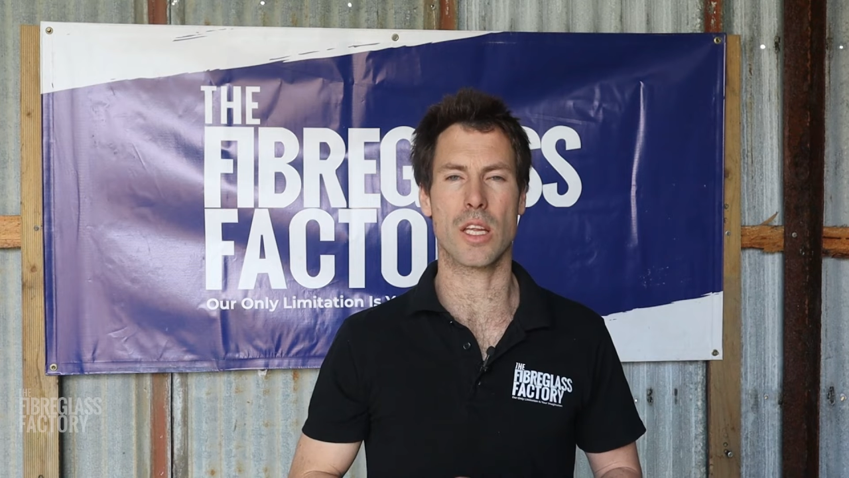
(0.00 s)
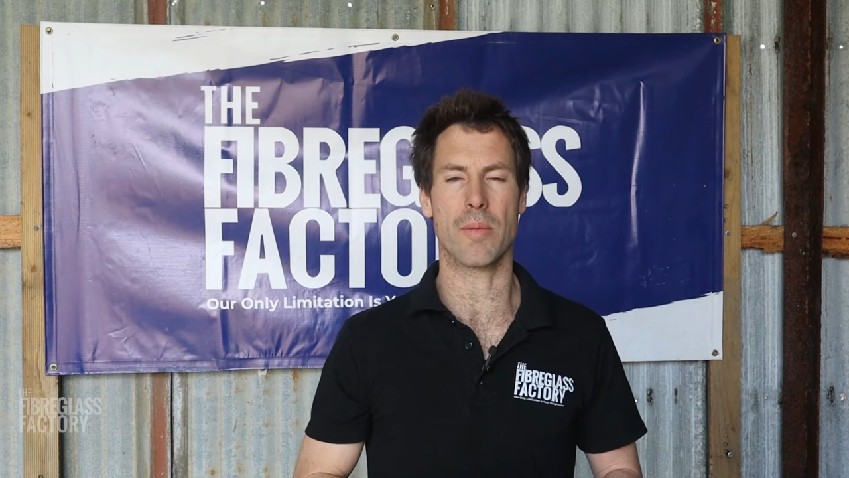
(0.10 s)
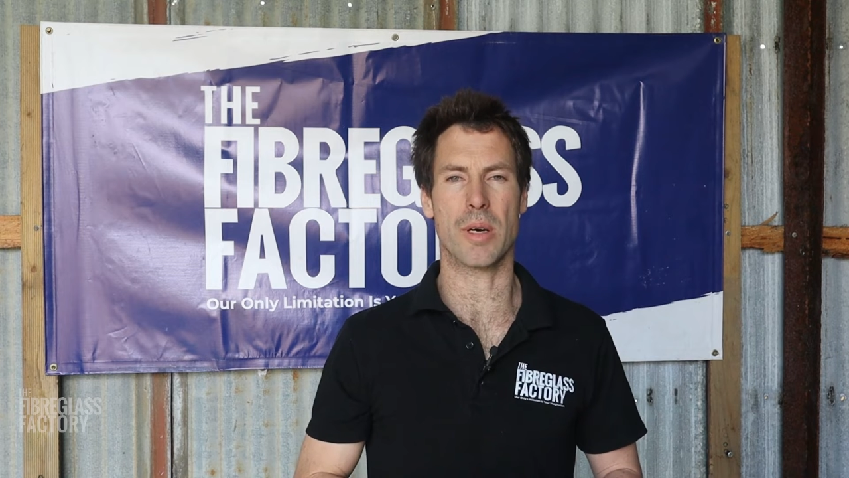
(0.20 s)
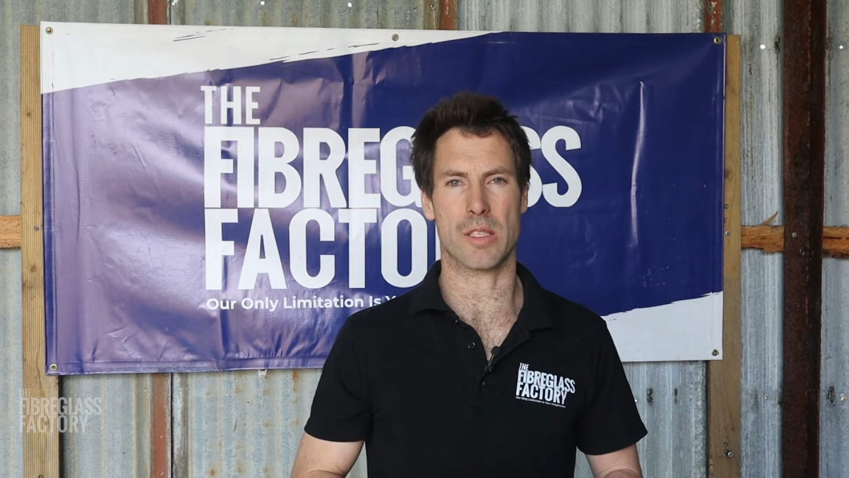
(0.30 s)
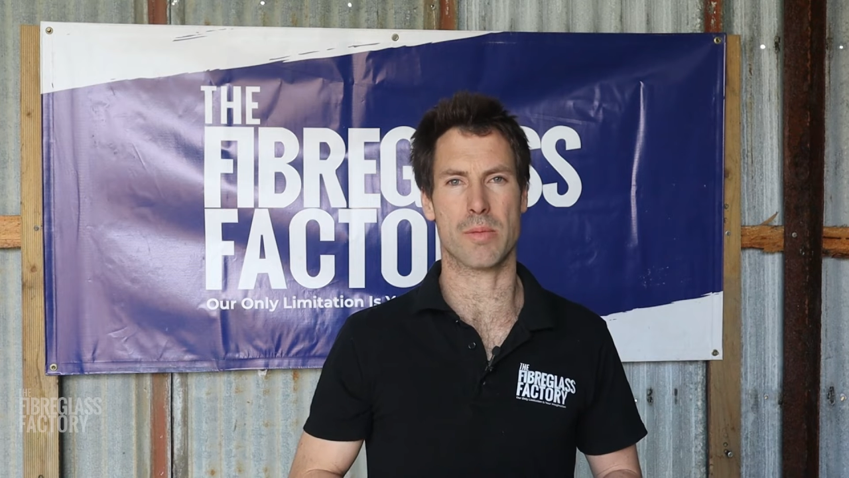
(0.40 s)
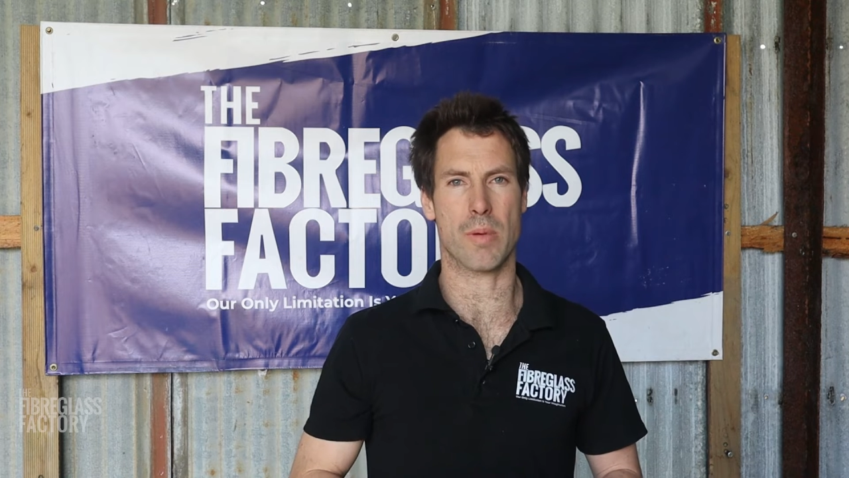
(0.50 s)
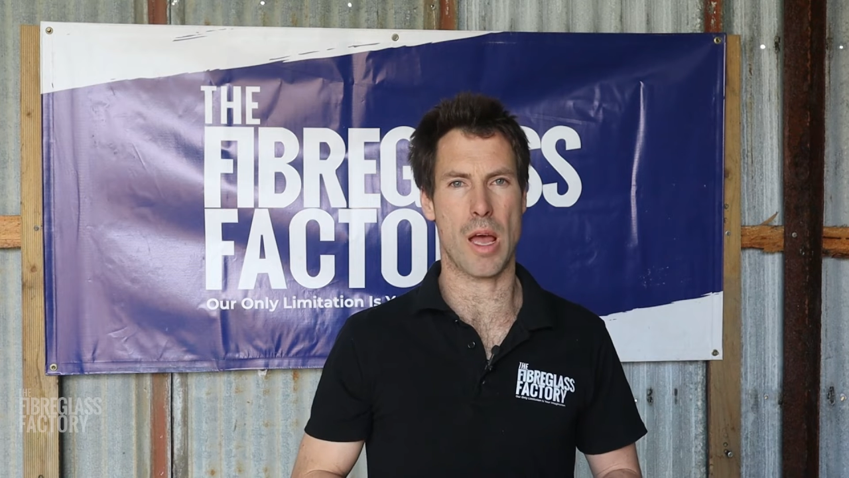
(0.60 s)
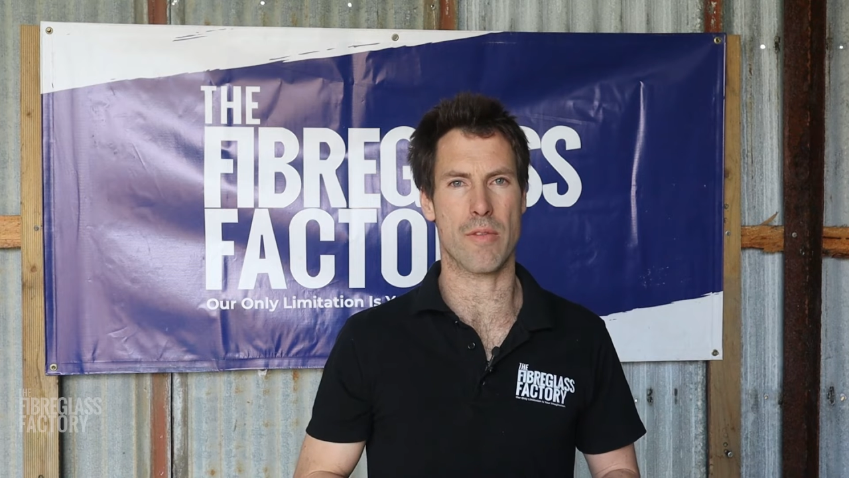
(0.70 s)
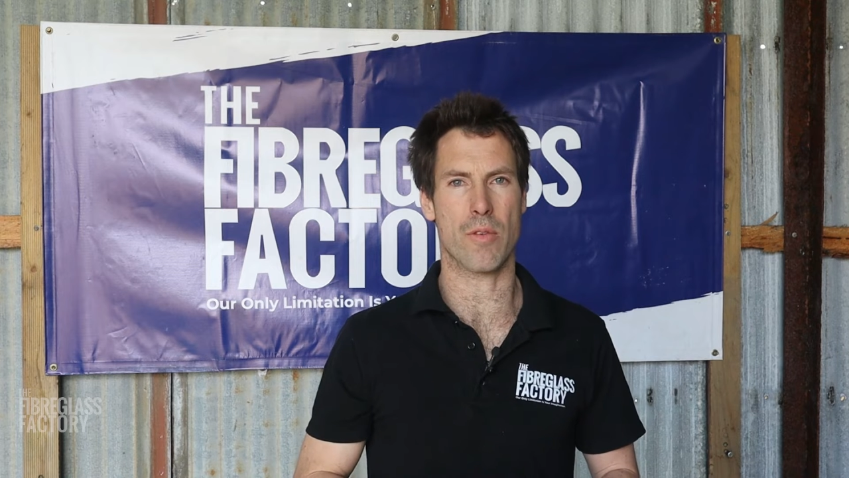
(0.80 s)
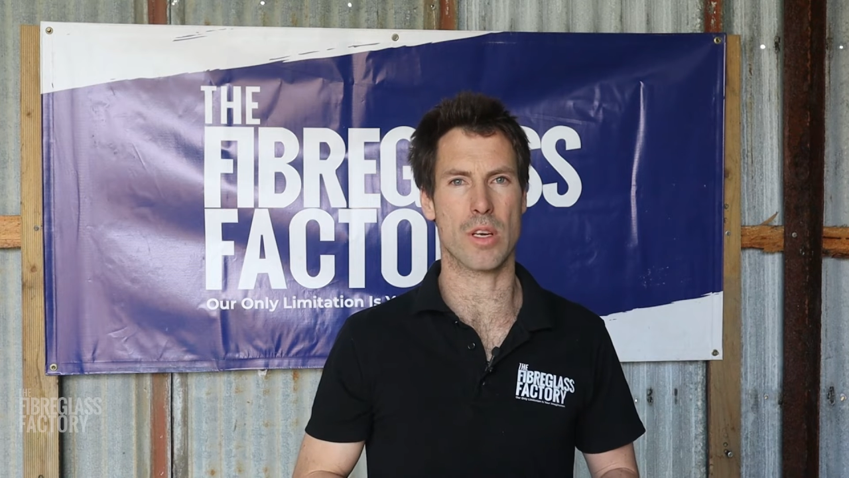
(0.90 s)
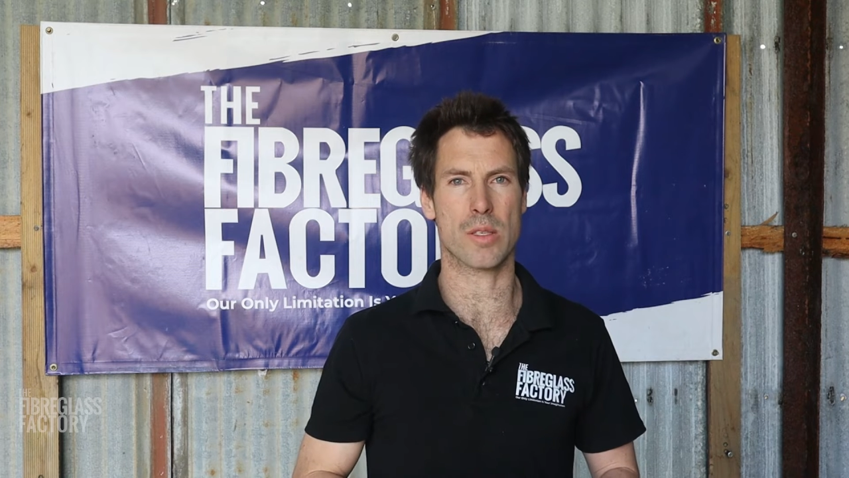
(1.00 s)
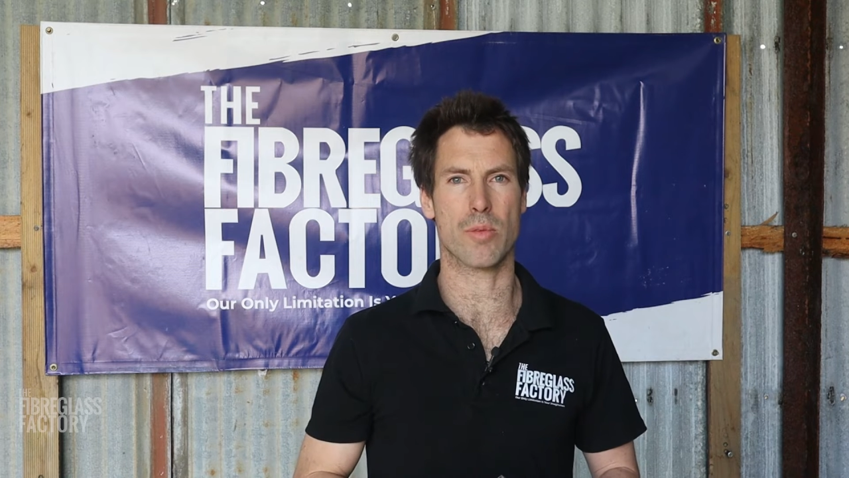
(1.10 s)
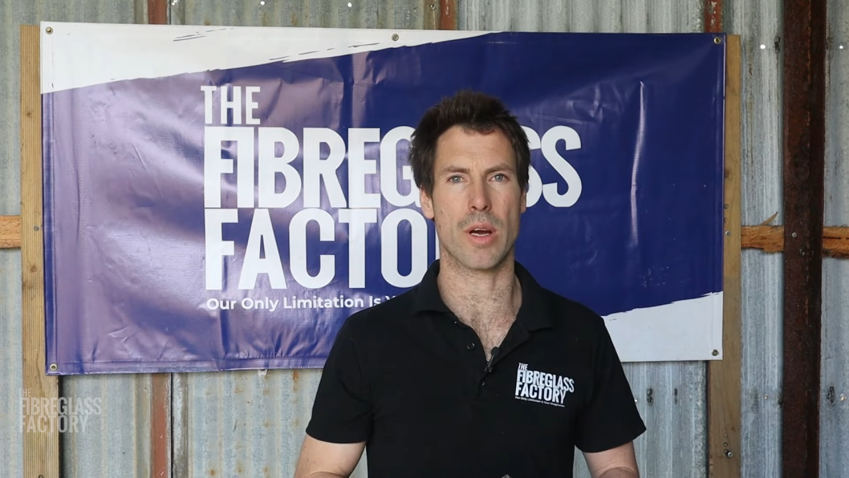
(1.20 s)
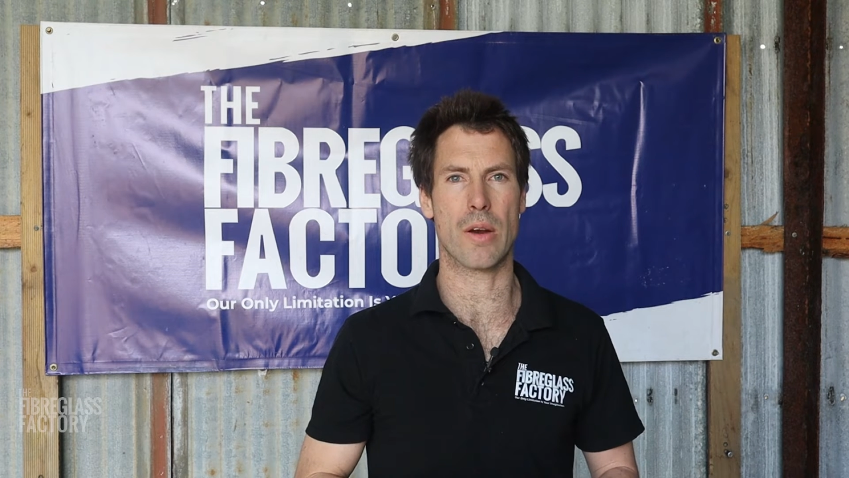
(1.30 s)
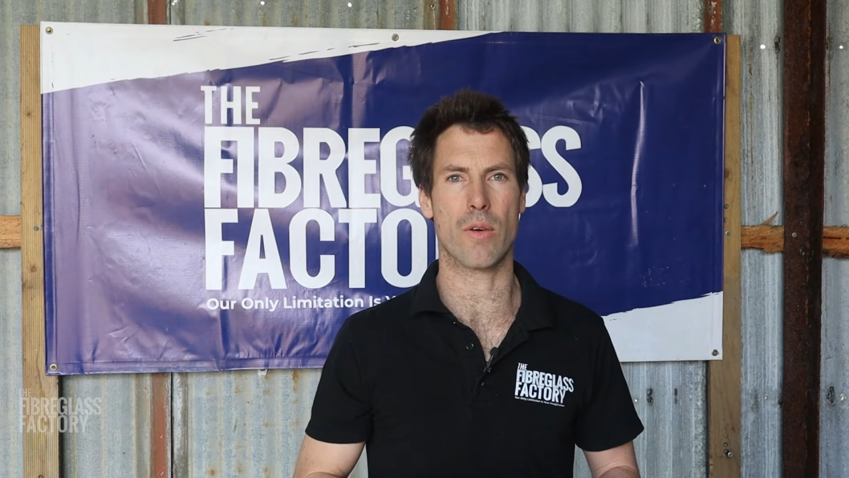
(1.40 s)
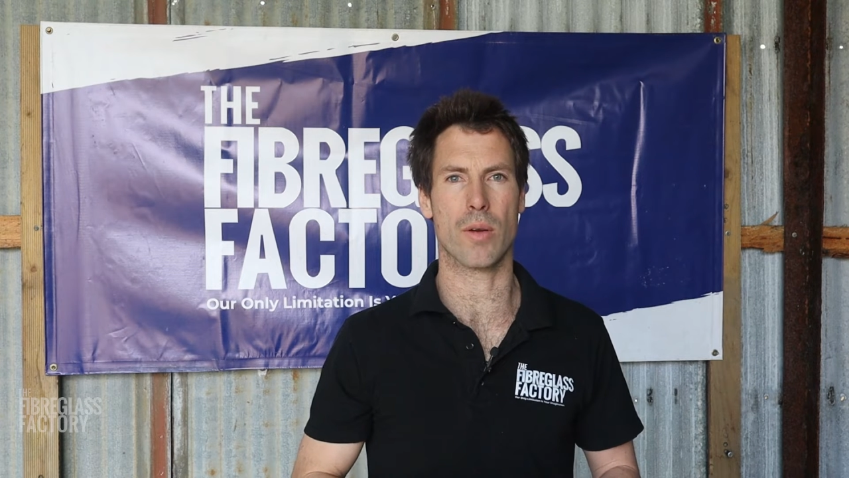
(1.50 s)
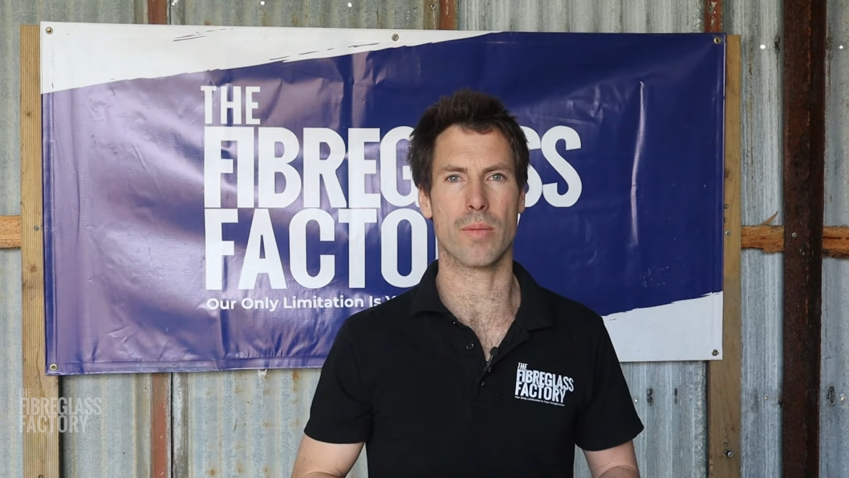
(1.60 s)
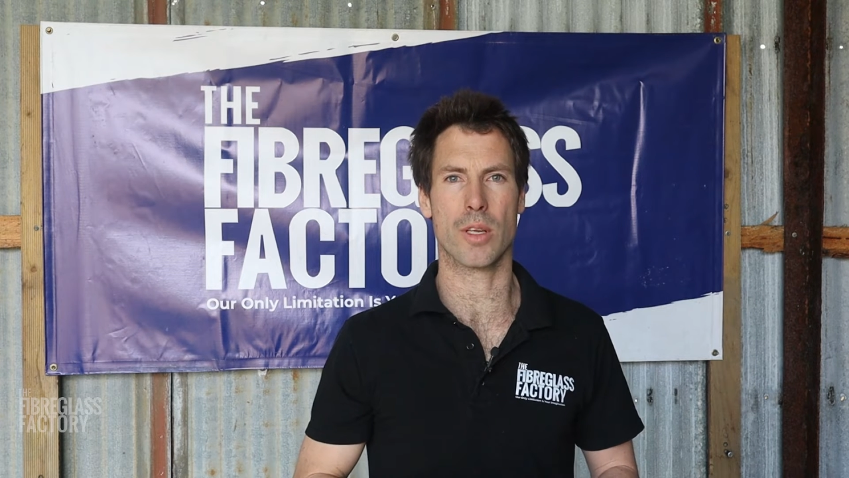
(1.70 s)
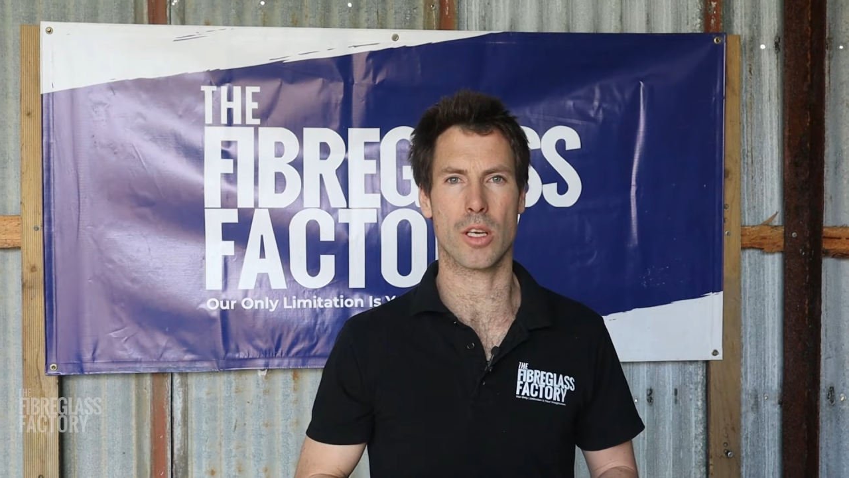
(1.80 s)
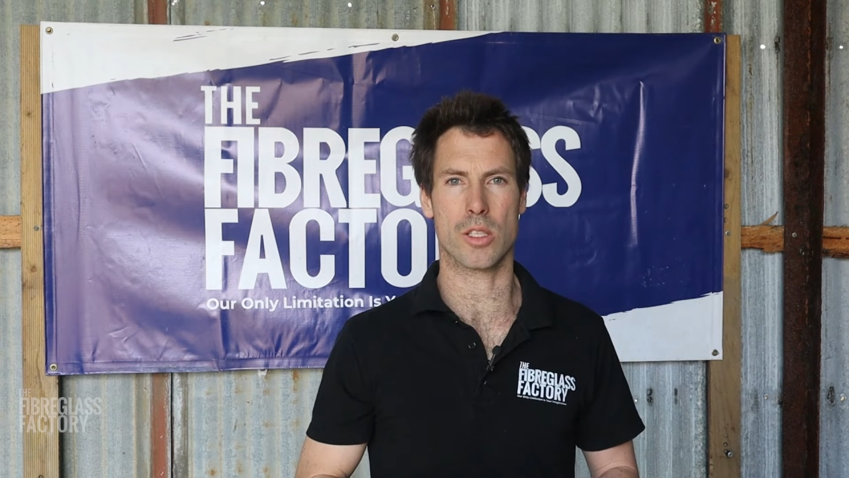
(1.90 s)
then you must have a respirator on
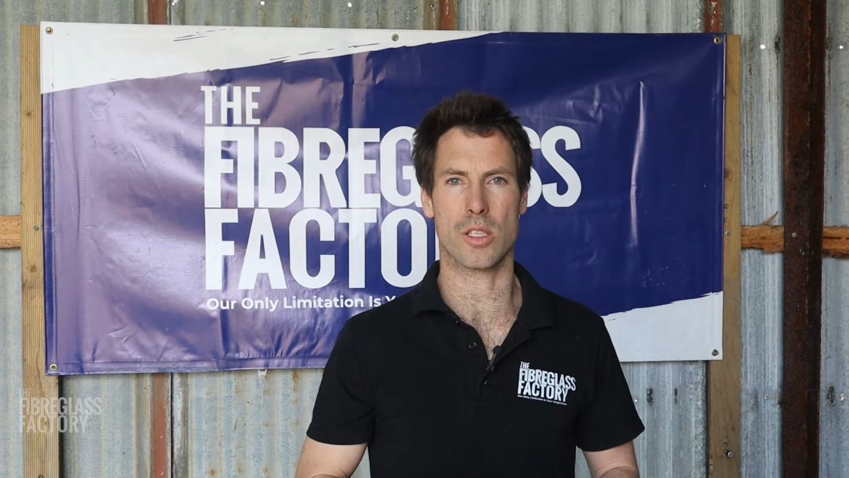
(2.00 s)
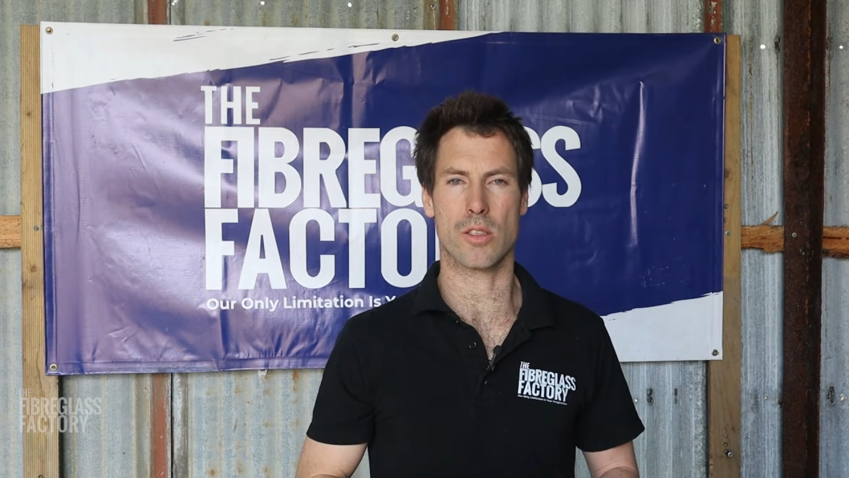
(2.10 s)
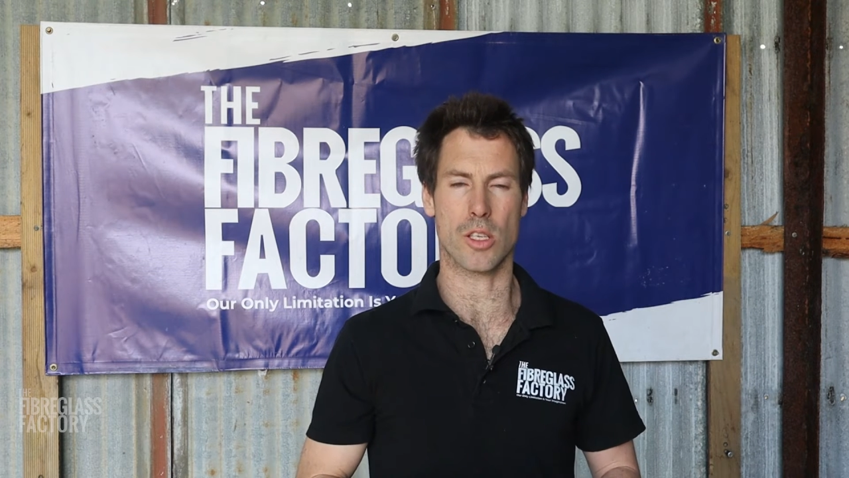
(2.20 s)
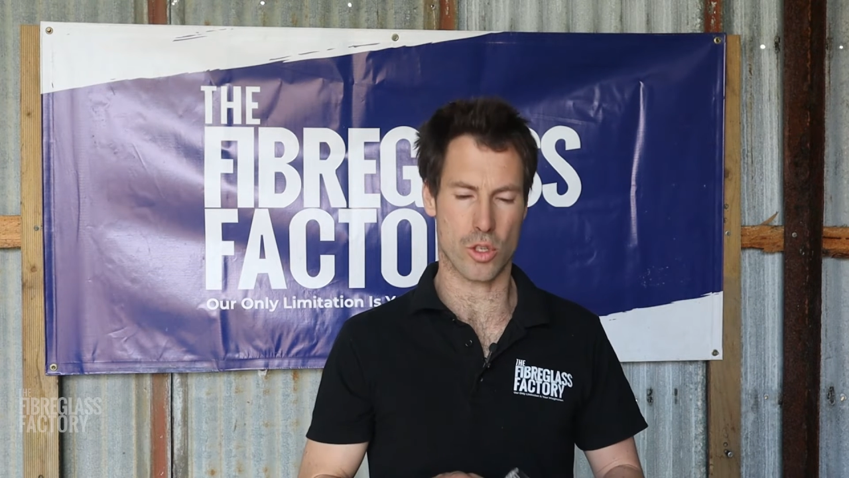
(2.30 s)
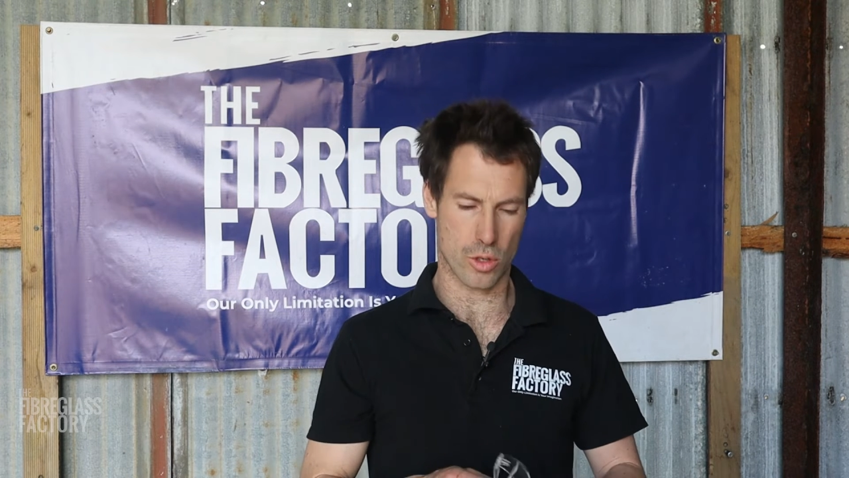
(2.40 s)
because the